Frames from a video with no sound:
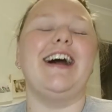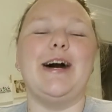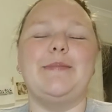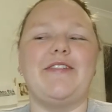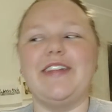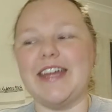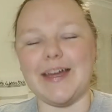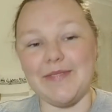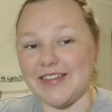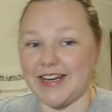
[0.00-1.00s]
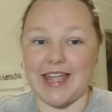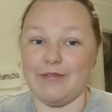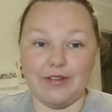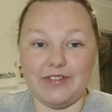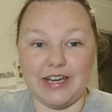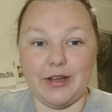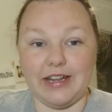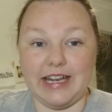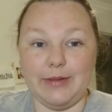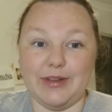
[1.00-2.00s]
Um, I feel like I'm starting every video
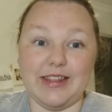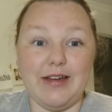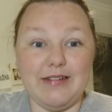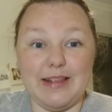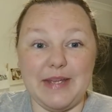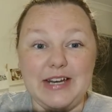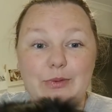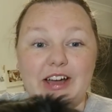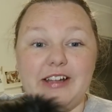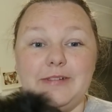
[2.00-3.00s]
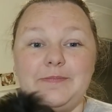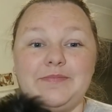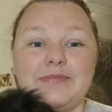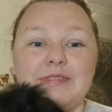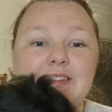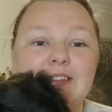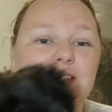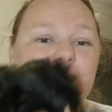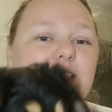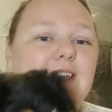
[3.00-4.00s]
lately with, oh, it's been a while.
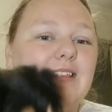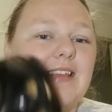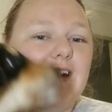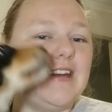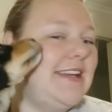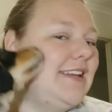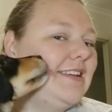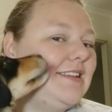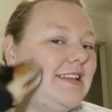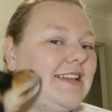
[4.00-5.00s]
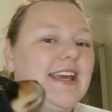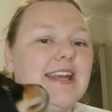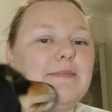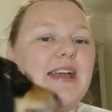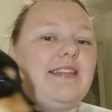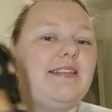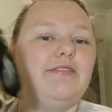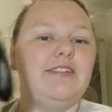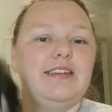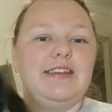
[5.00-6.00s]
Here's Scotty, she's getting massive.
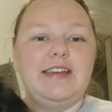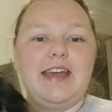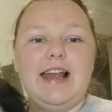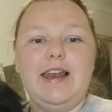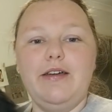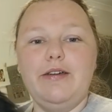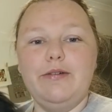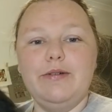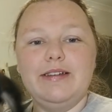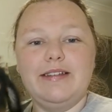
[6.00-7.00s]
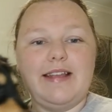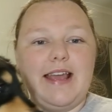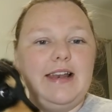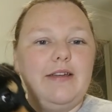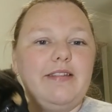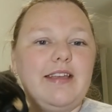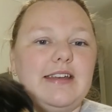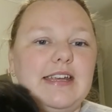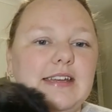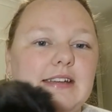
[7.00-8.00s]
Hello, say hello
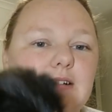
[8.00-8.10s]
Scotty.